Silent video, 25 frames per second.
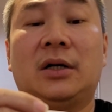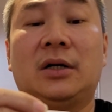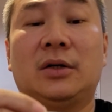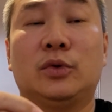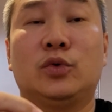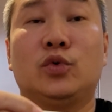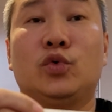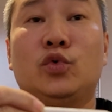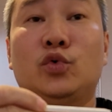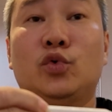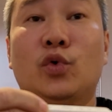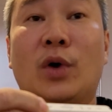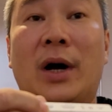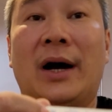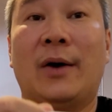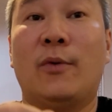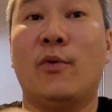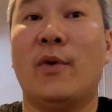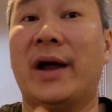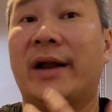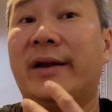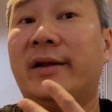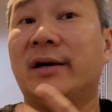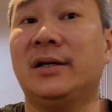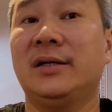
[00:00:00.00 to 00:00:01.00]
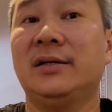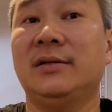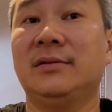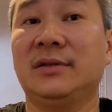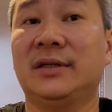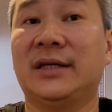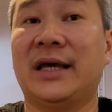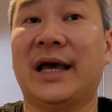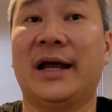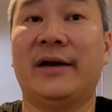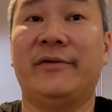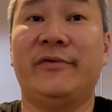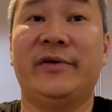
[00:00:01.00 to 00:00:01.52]
you are whether
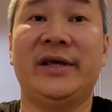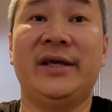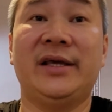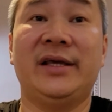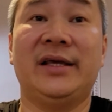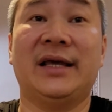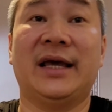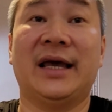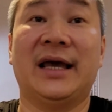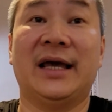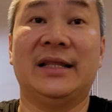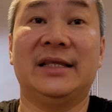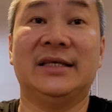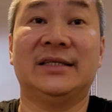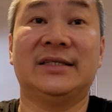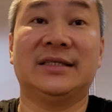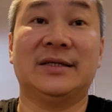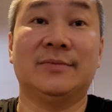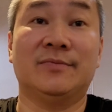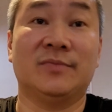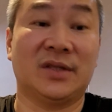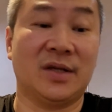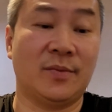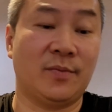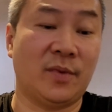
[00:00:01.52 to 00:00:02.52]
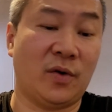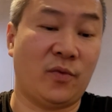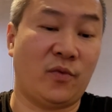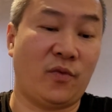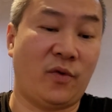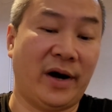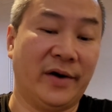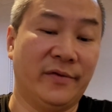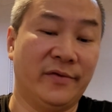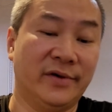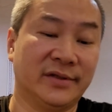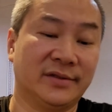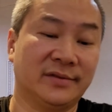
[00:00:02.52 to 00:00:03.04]
carry any symptom of
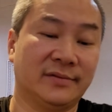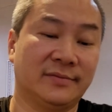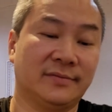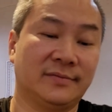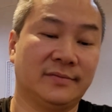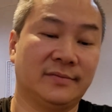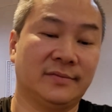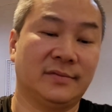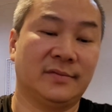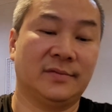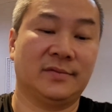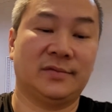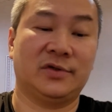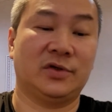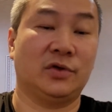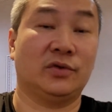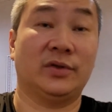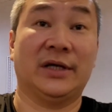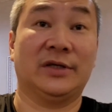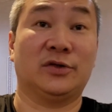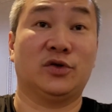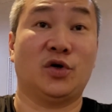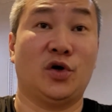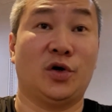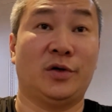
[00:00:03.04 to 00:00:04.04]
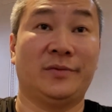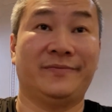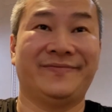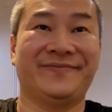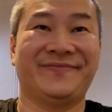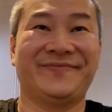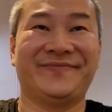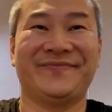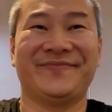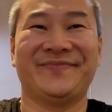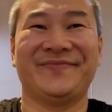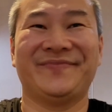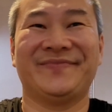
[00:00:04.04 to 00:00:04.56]
virus. So that's all.
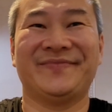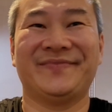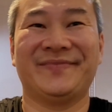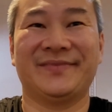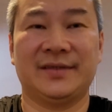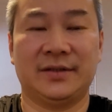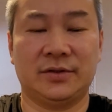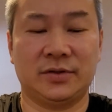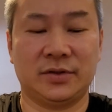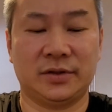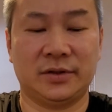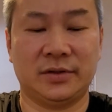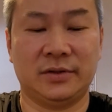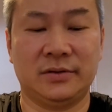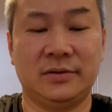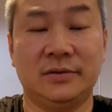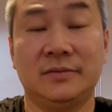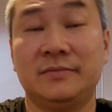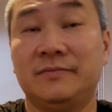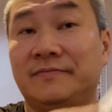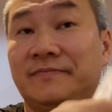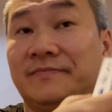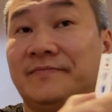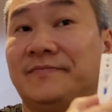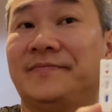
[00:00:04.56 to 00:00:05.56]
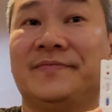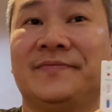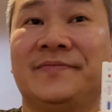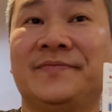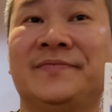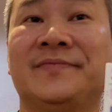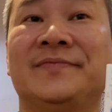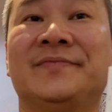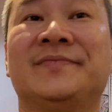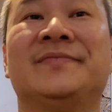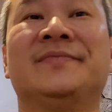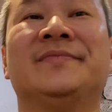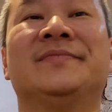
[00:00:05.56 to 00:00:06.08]
So
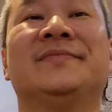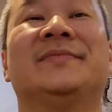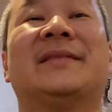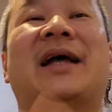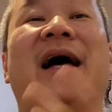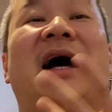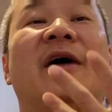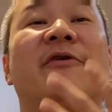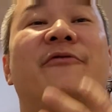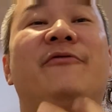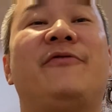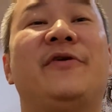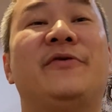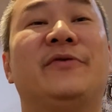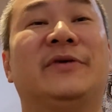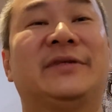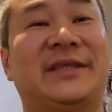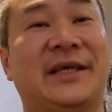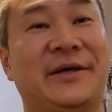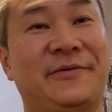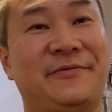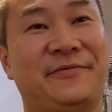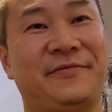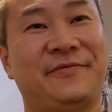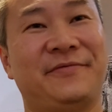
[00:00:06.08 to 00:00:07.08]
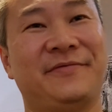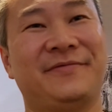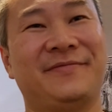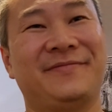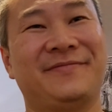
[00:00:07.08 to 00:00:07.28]
I feel safe.